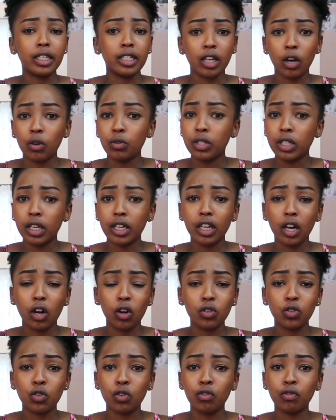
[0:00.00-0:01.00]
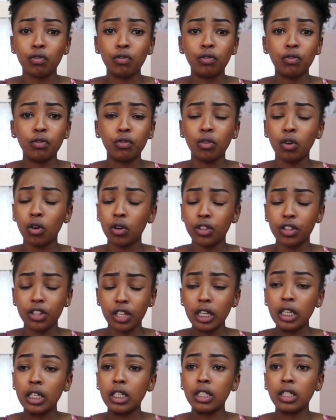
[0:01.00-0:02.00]
doubted a lot of
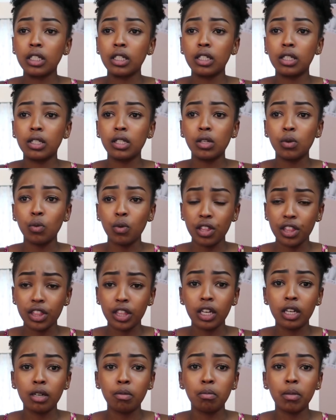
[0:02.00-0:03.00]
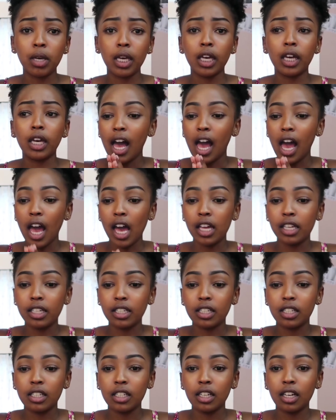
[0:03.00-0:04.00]
things within me.
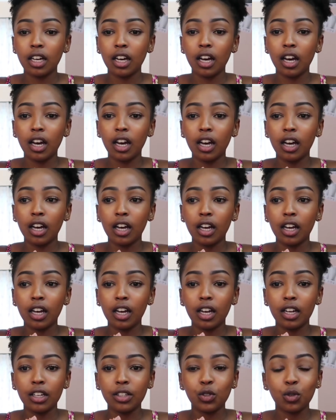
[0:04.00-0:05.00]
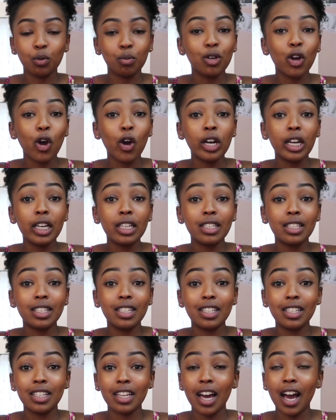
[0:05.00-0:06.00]
And to be
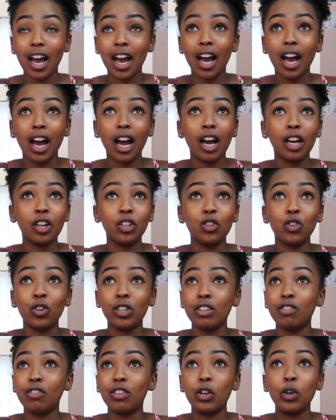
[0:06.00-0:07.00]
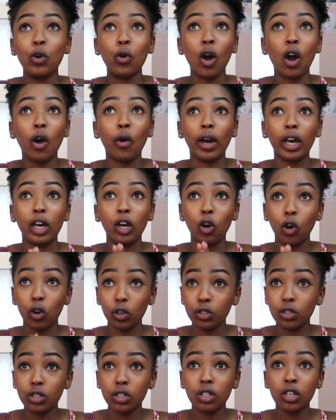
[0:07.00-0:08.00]
honest, I don't even know how I
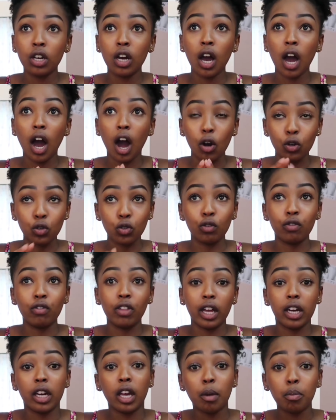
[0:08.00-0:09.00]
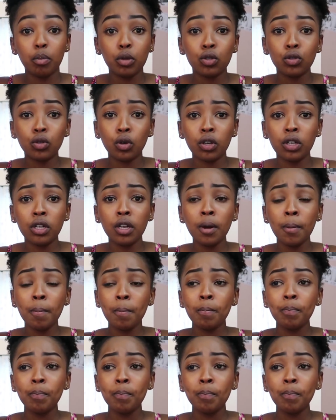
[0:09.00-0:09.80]
got out of that episode,